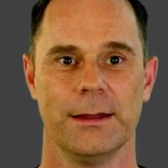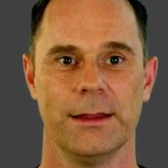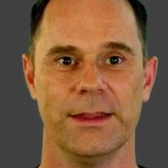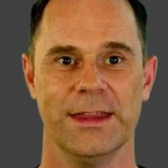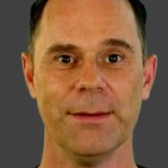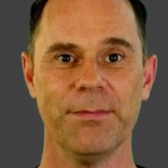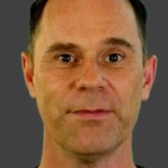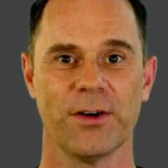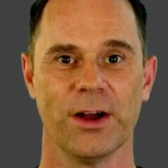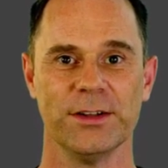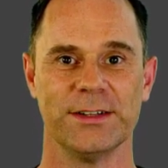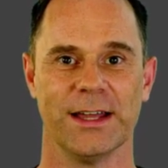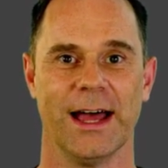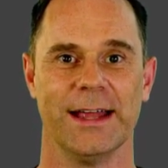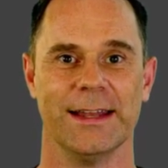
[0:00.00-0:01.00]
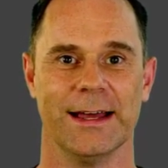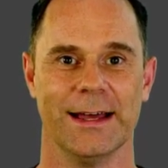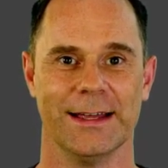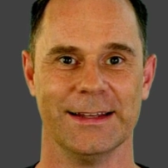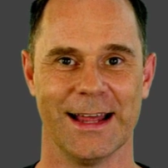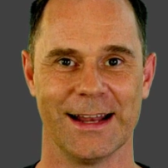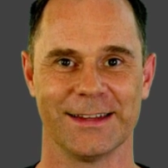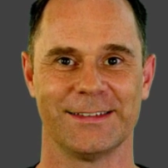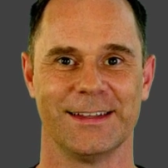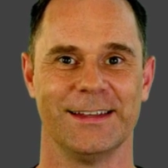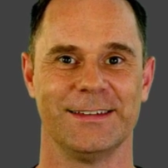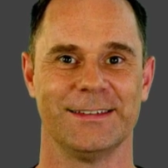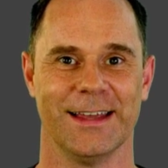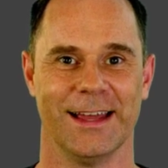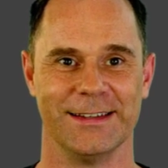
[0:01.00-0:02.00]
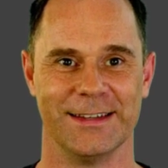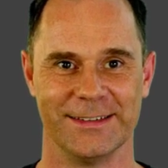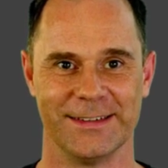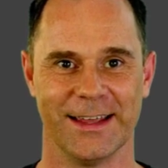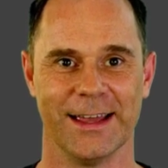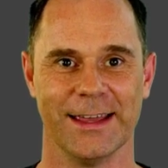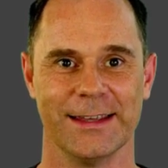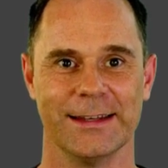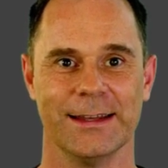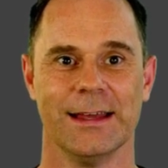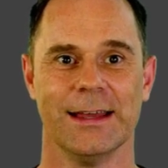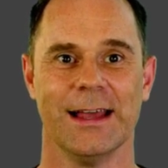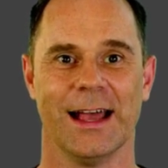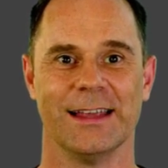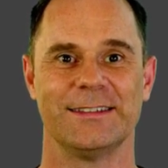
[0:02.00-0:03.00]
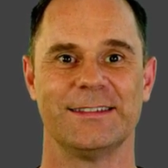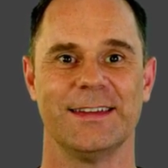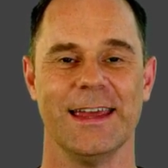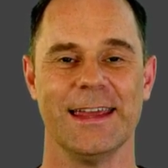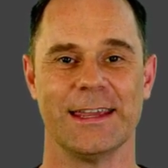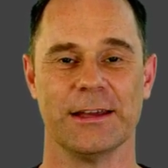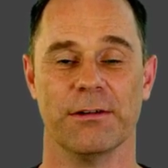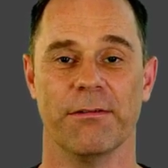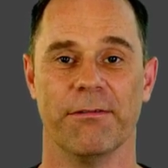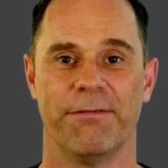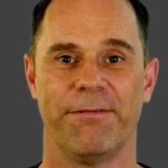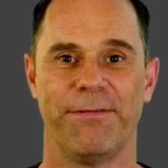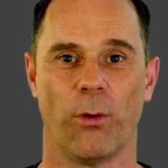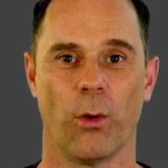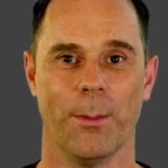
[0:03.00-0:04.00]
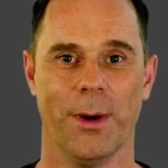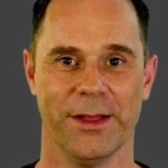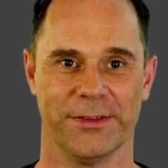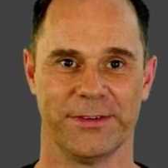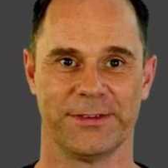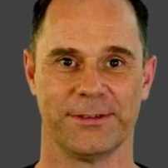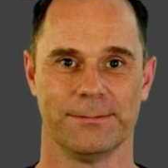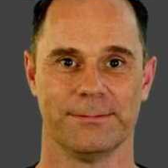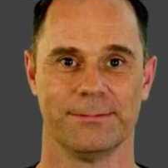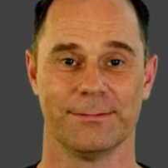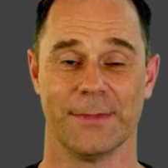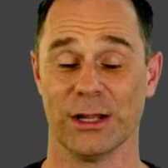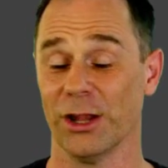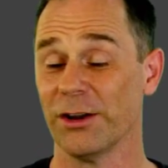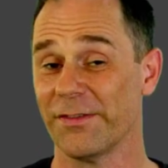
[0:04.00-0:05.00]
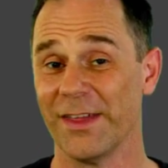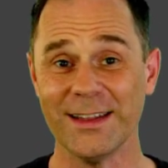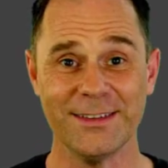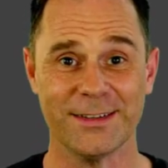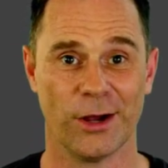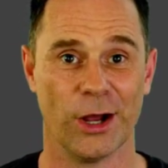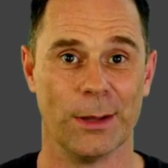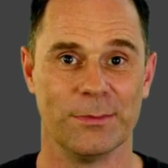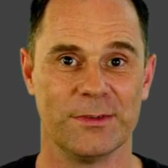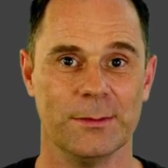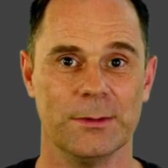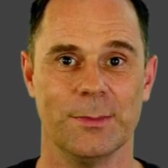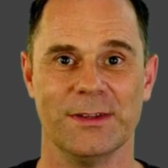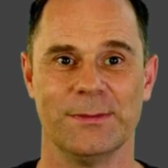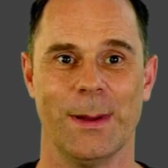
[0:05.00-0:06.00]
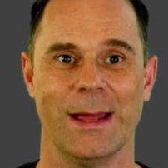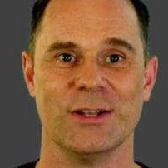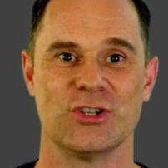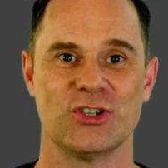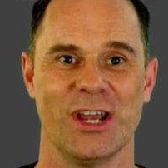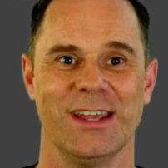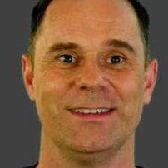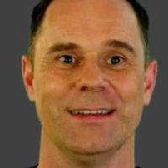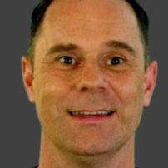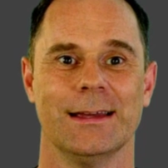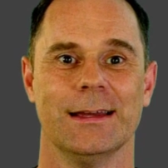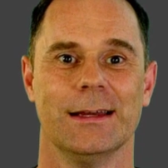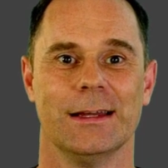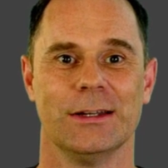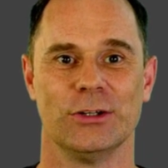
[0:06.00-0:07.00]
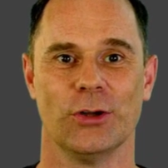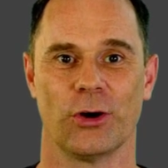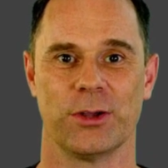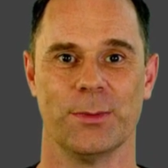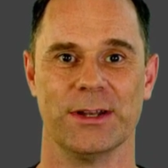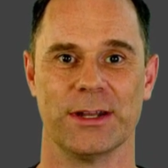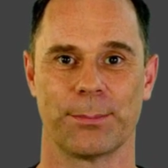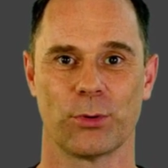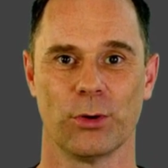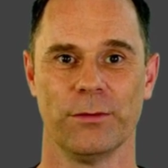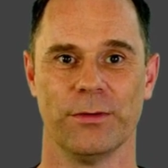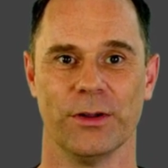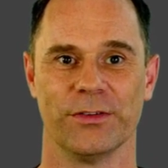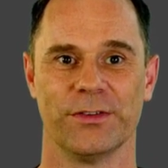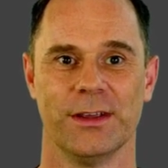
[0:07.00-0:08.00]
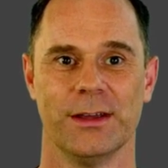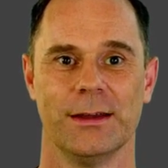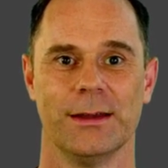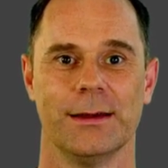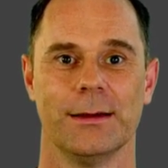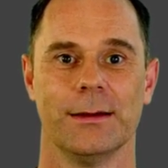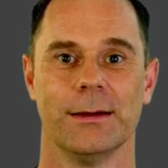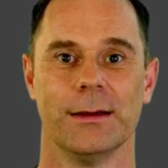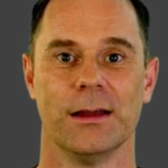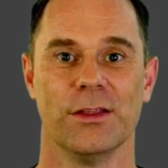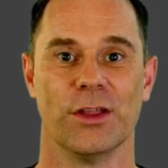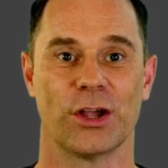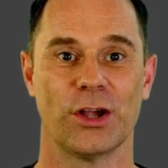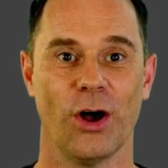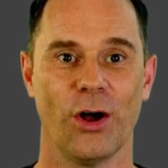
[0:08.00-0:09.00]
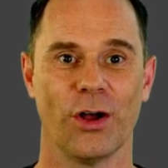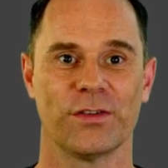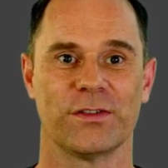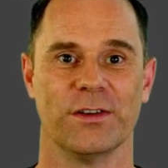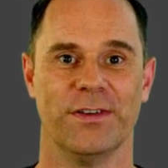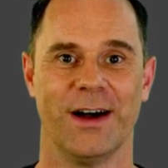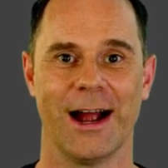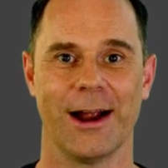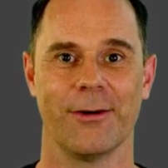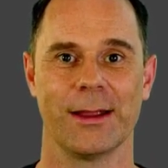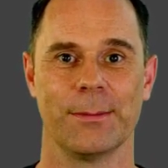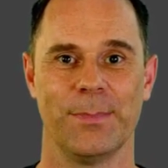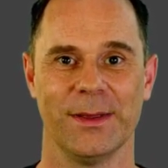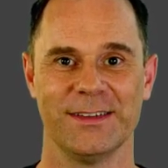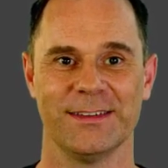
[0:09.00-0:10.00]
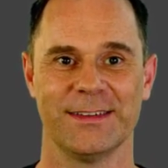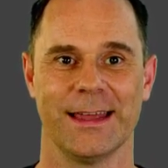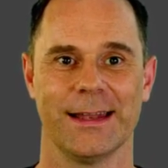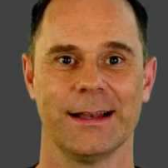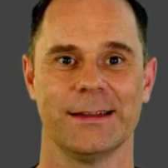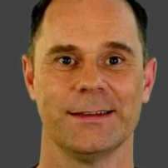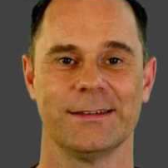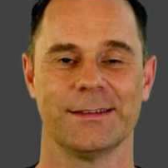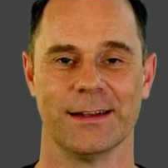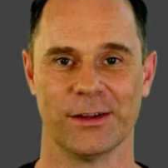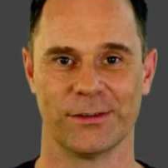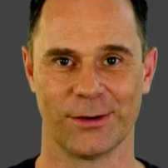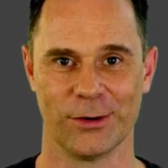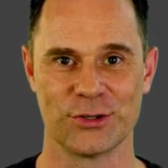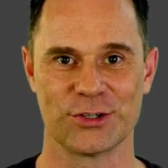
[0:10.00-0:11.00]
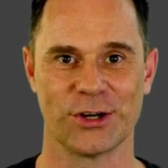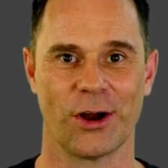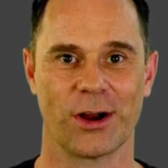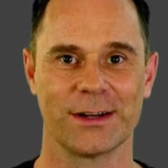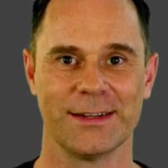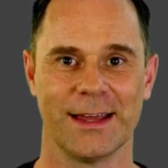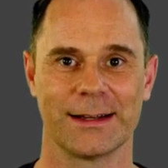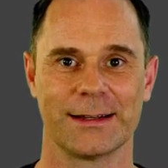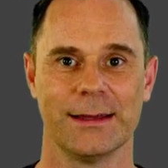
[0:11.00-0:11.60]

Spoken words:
The upfront analysis and design has taken 4 months. A lot of that time seemed to be spent chasing document approvals. The cost of hiring business analysts and a solution architect,